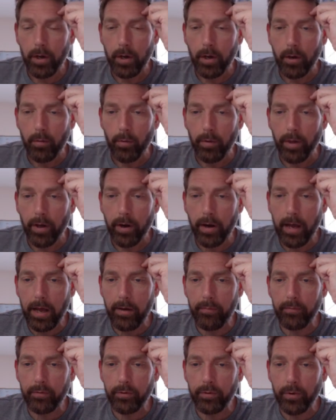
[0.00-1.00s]
without
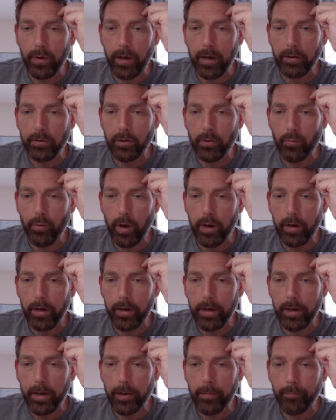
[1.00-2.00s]
having to actually write it
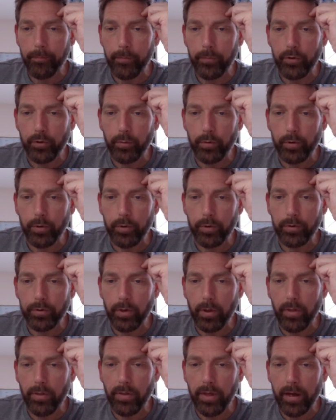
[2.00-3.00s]
down. So we know there's
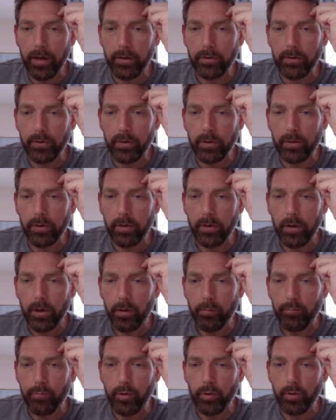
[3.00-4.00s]
1,000
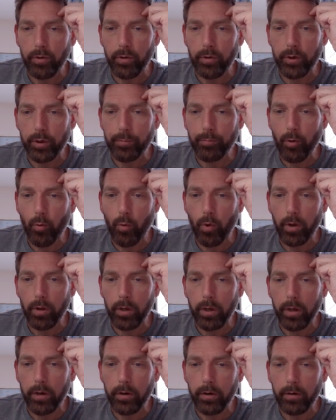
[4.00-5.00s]
milliliters per 1
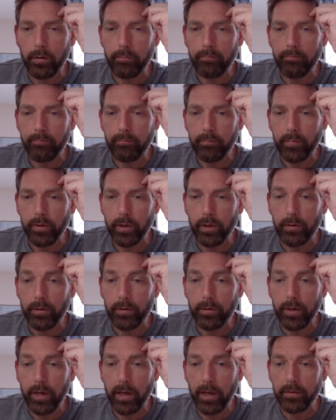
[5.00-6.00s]
liter. Liters
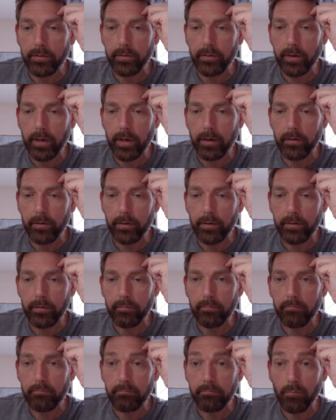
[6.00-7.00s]
cancels out.
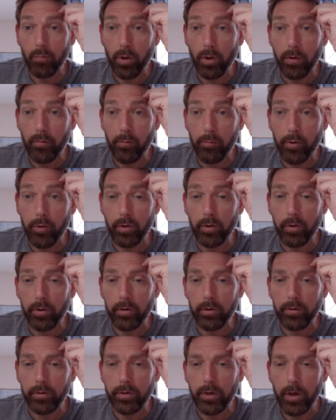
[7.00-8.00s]
We're left with
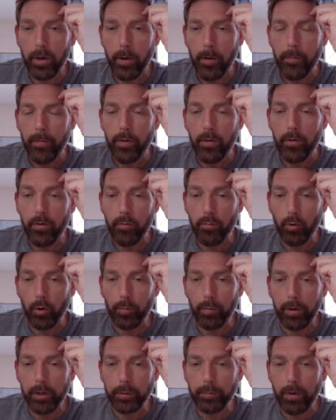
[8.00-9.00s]
milliliters. If you
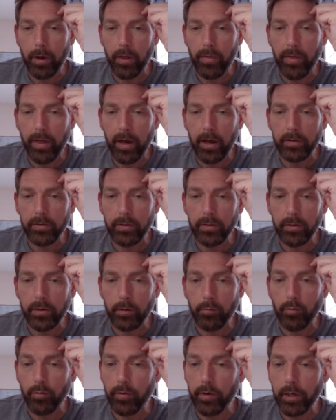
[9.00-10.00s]
multiply this by 1,000, it's going to
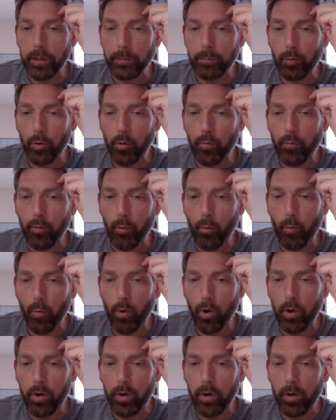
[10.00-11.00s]
move the decimal over
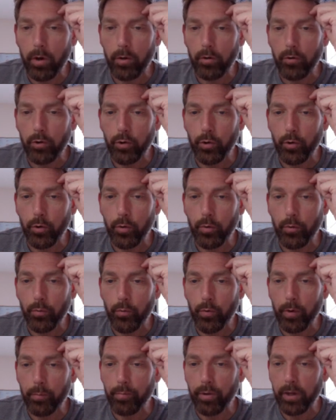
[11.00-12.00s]
1, 2,
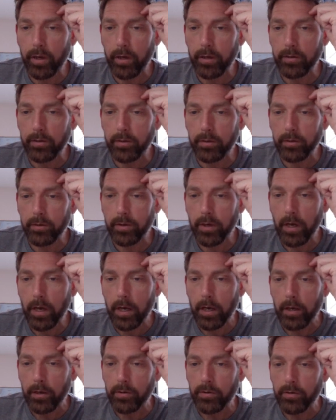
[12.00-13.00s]
3 places.
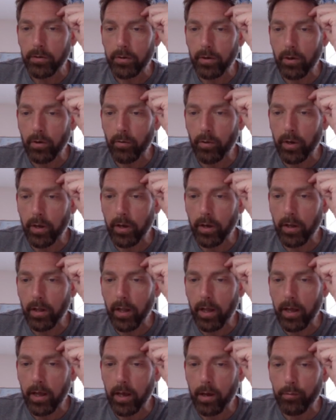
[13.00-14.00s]
So in
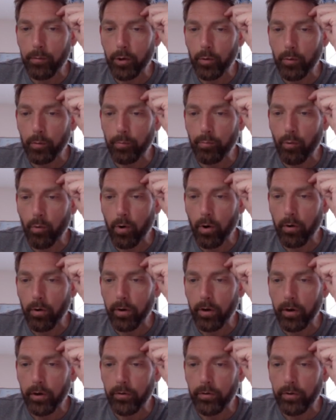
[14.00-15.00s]
lab, you would pour out
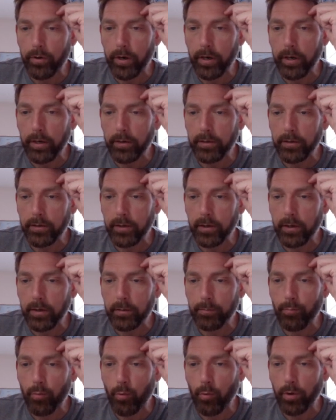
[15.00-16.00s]

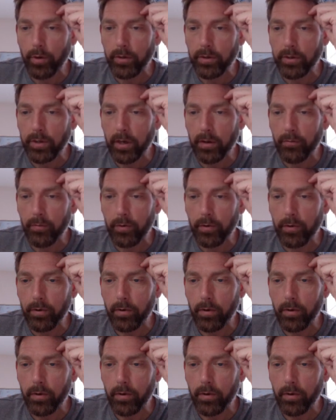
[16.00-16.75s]
186.7